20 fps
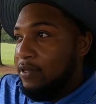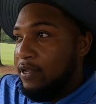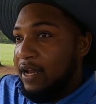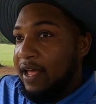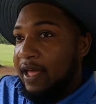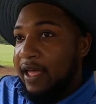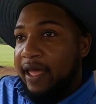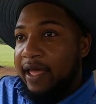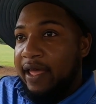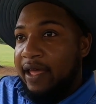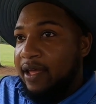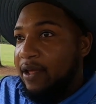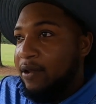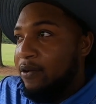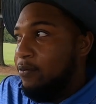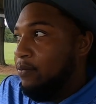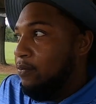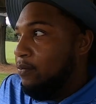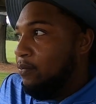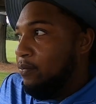that I
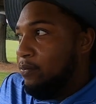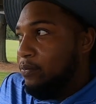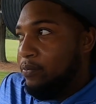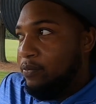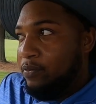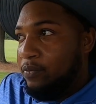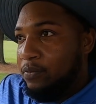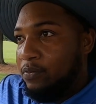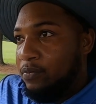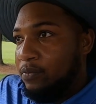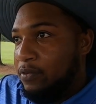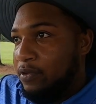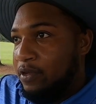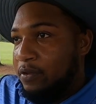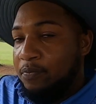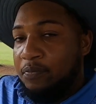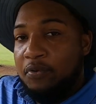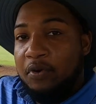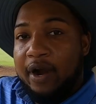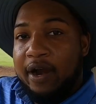had
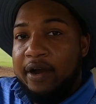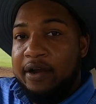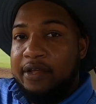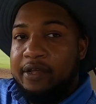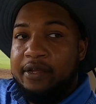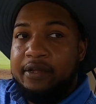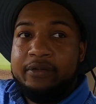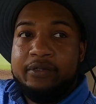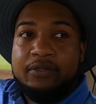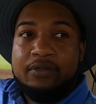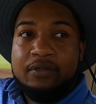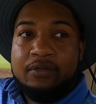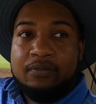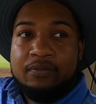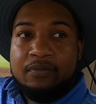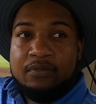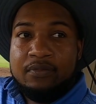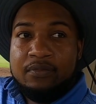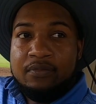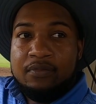in prior years.
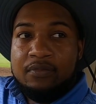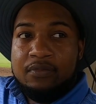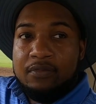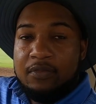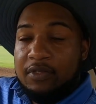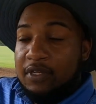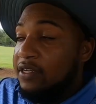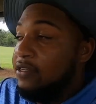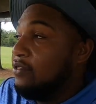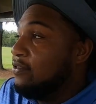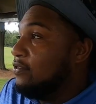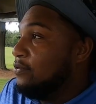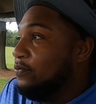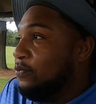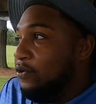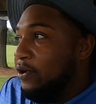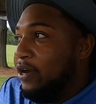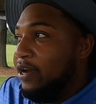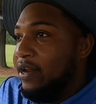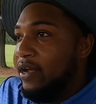These are some
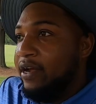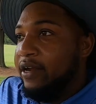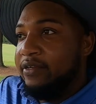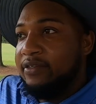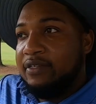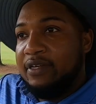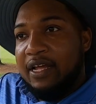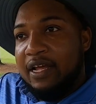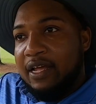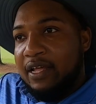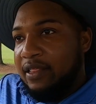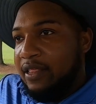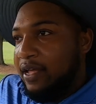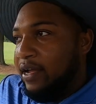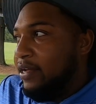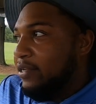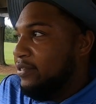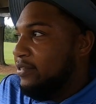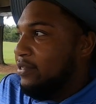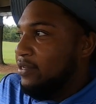great eyes, and I,
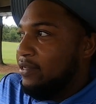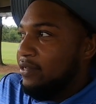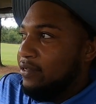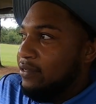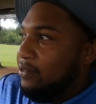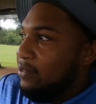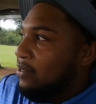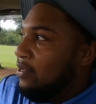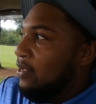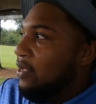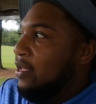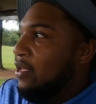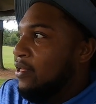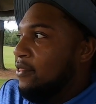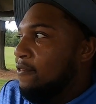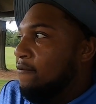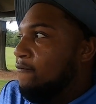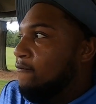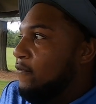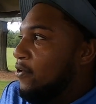like I said,
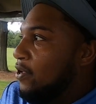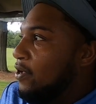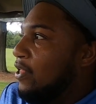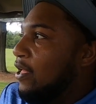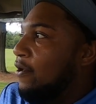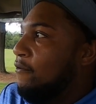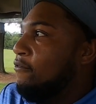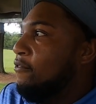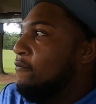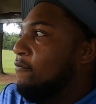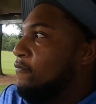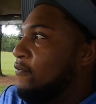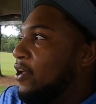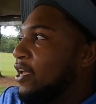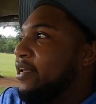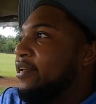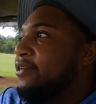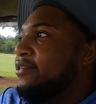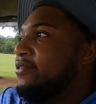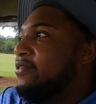the feel off the
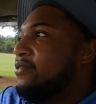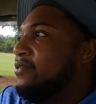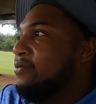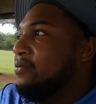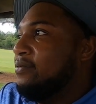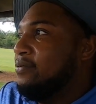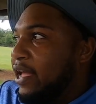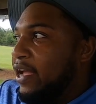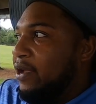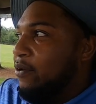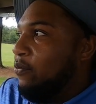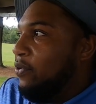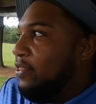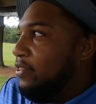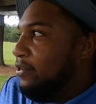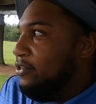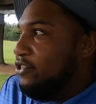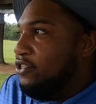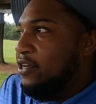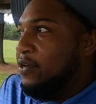face, like with
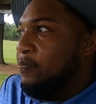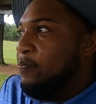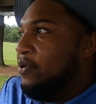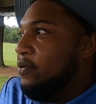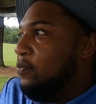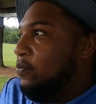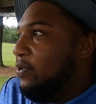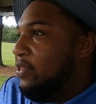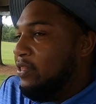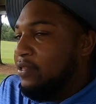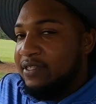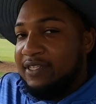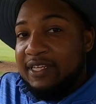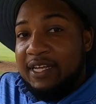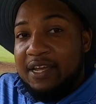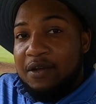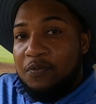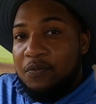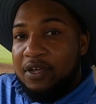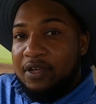the chipping, with the
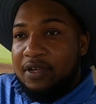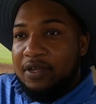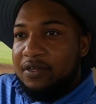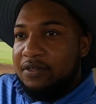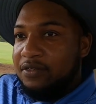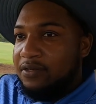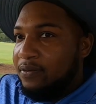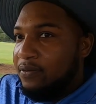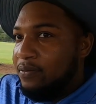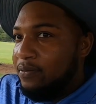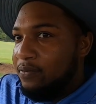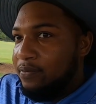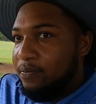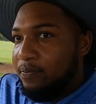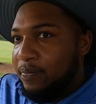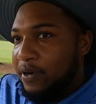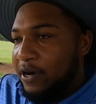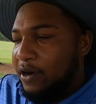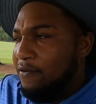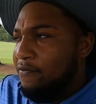sand wedge,
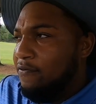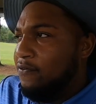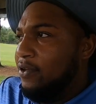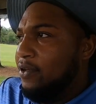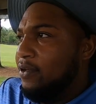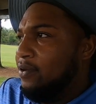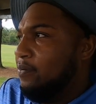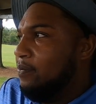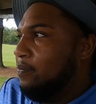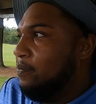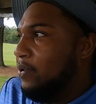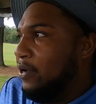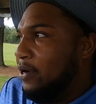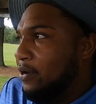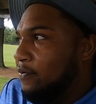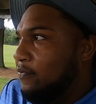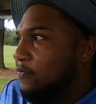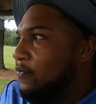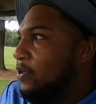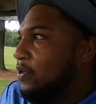perfect,
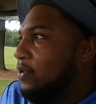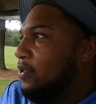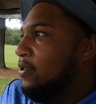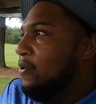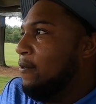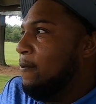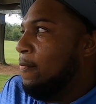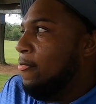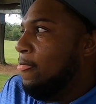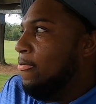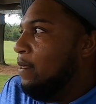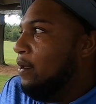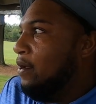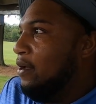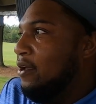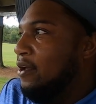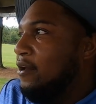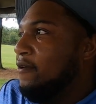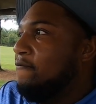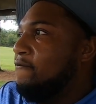perfect
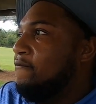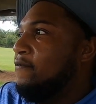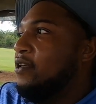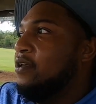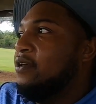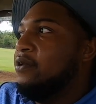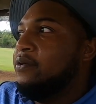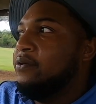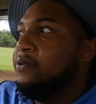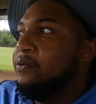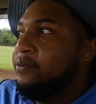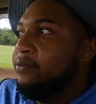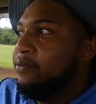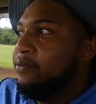good feel.